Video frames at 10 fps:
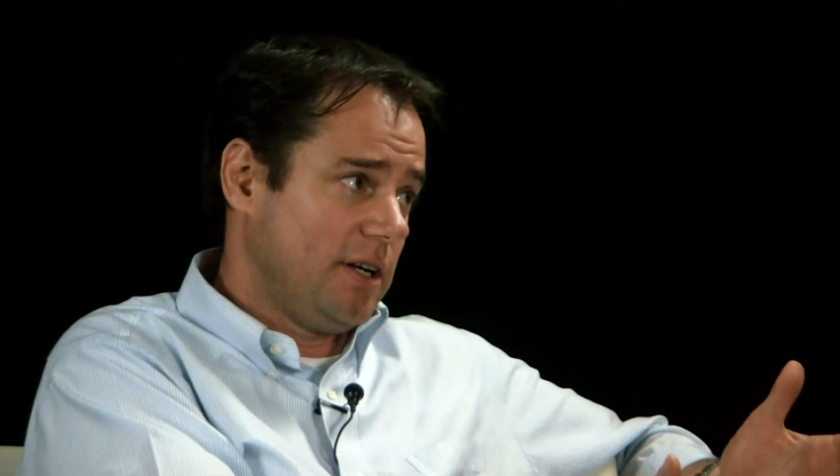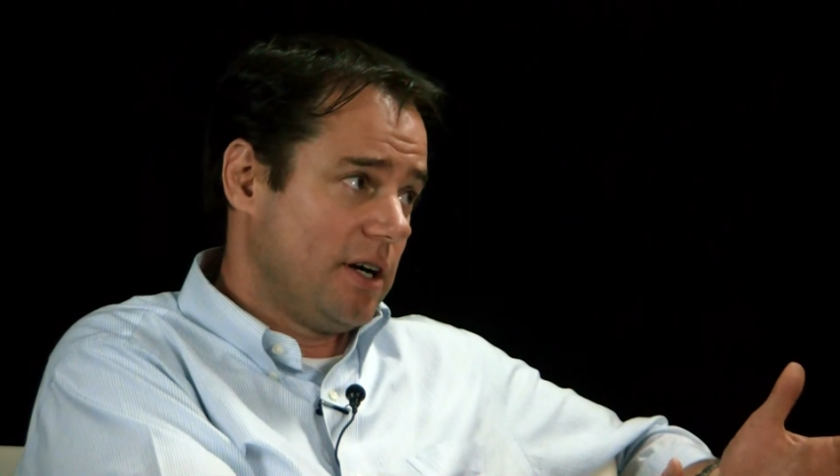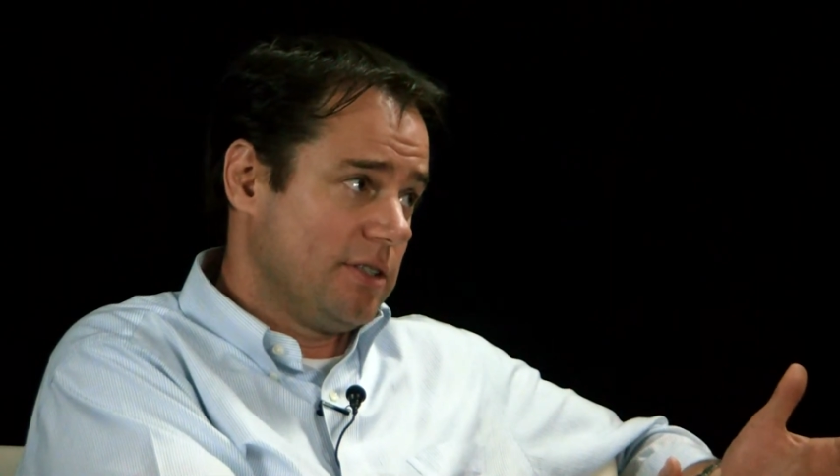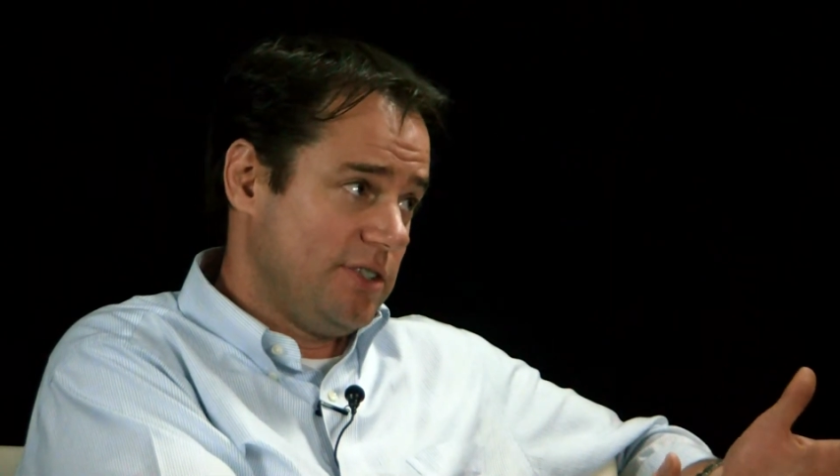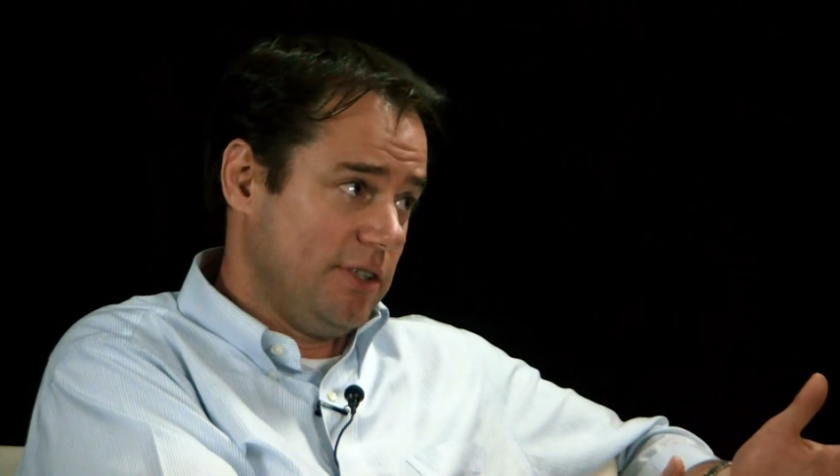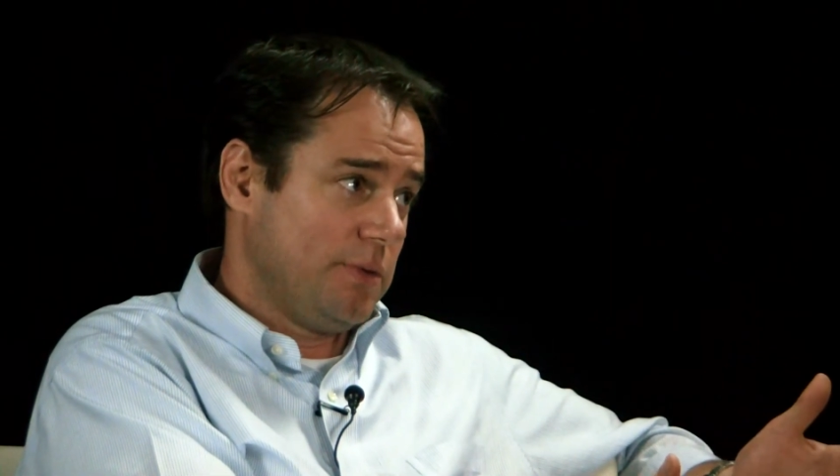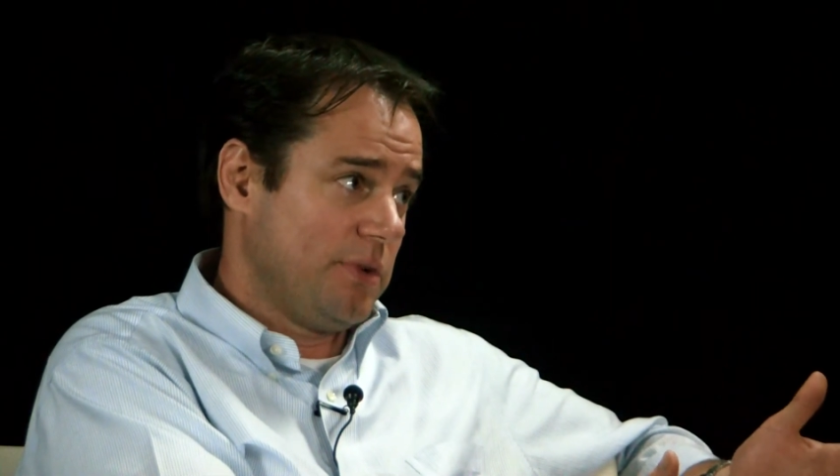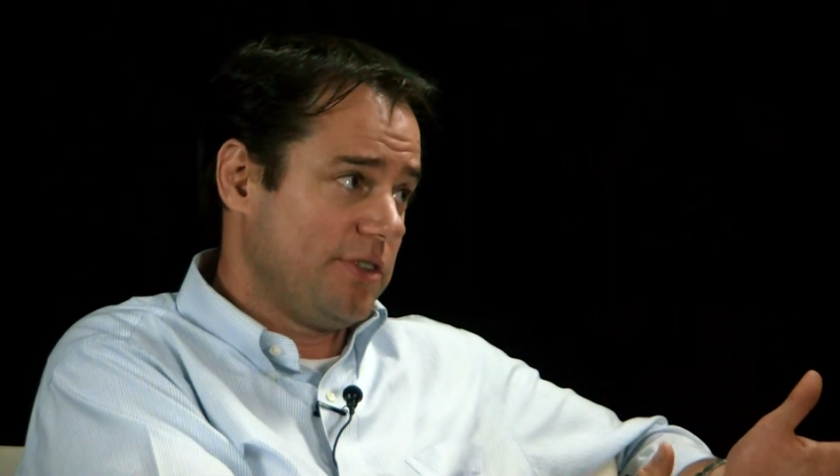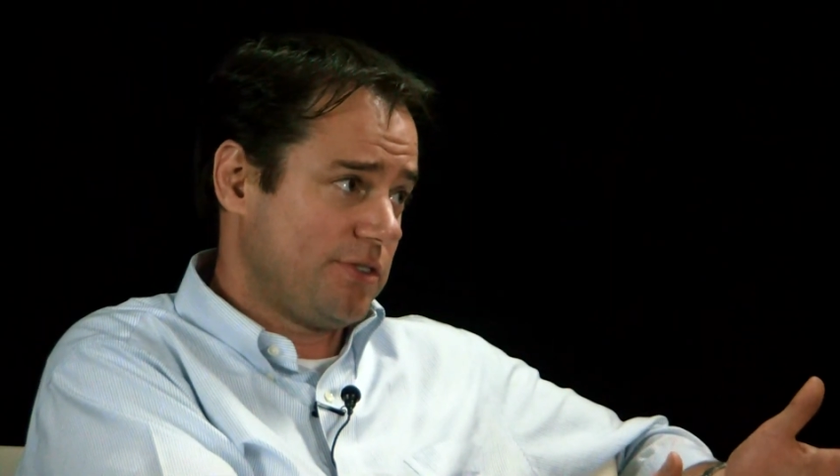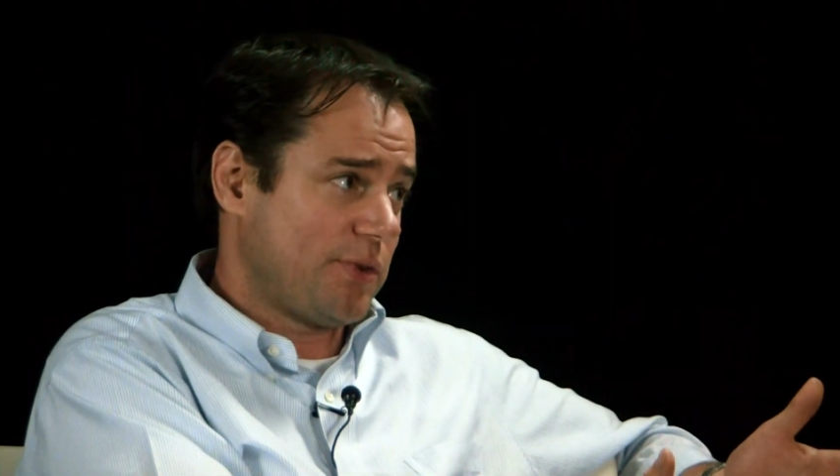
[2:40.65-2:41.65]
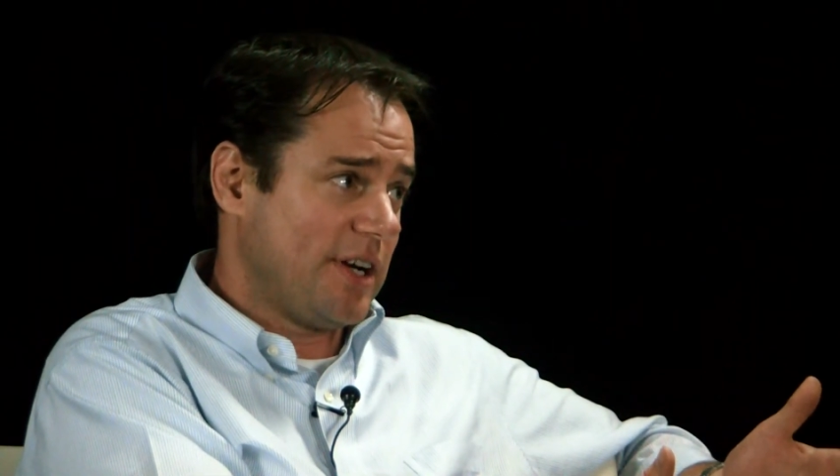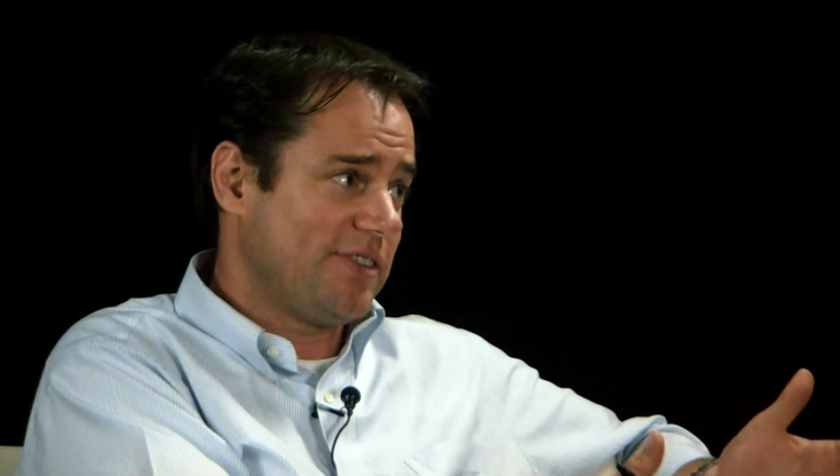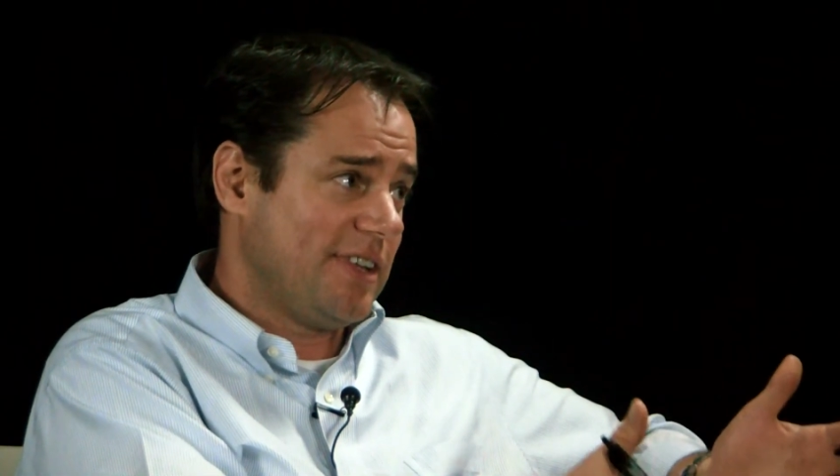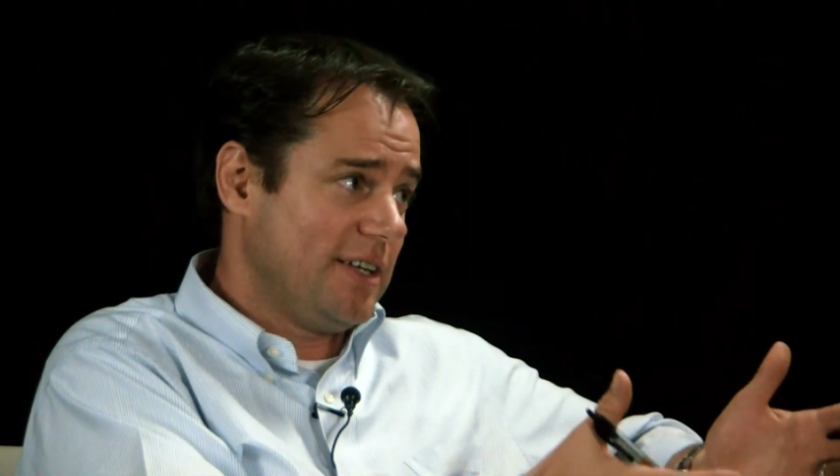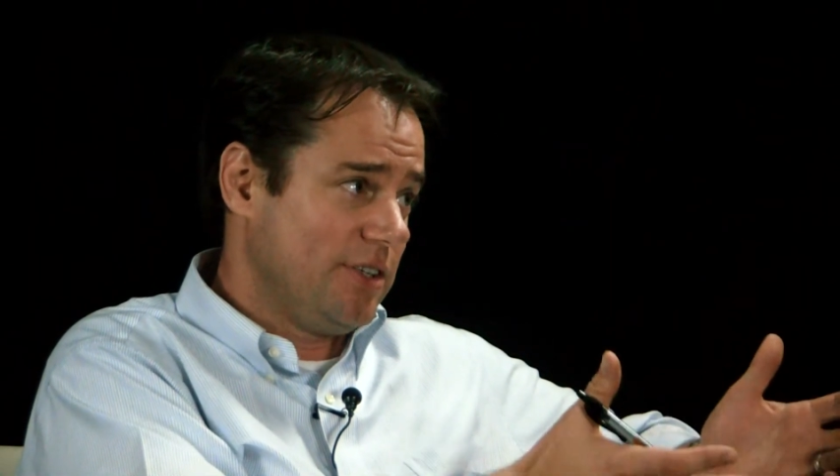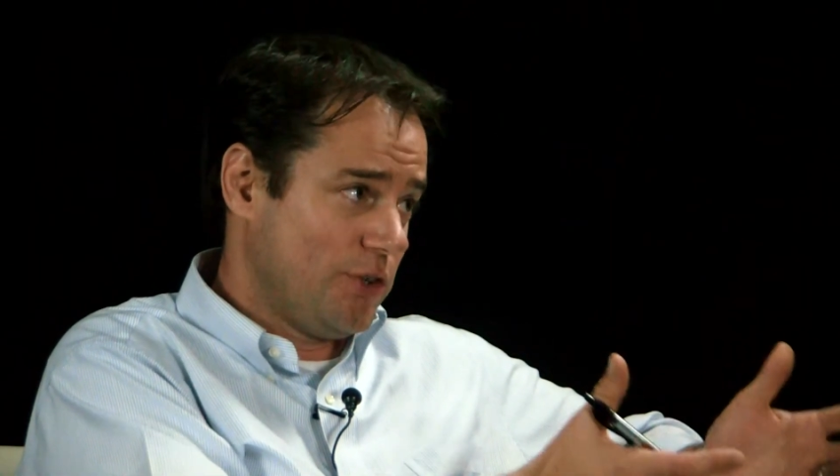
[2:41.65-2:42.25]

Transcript: are dealing with the stress that